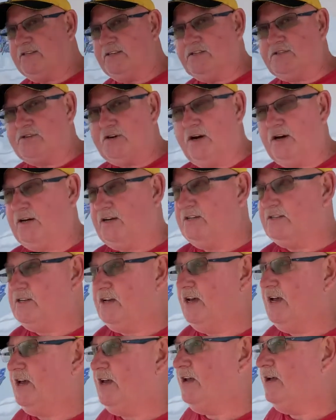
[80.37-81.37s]
this truck is
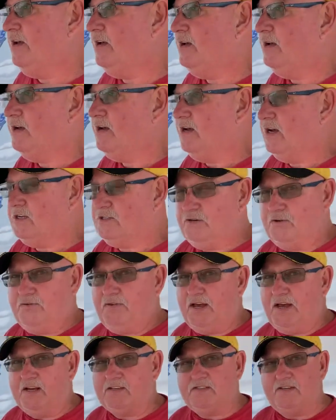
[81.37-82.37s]
a
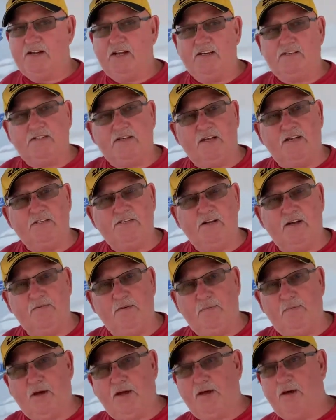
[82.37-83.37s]
2000 S10
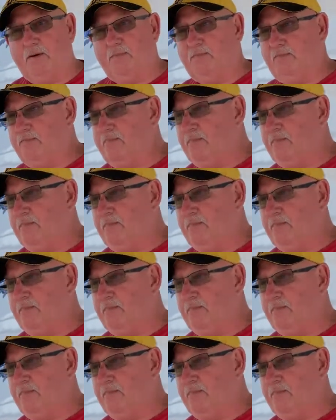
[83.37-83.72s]
Chevy pickup.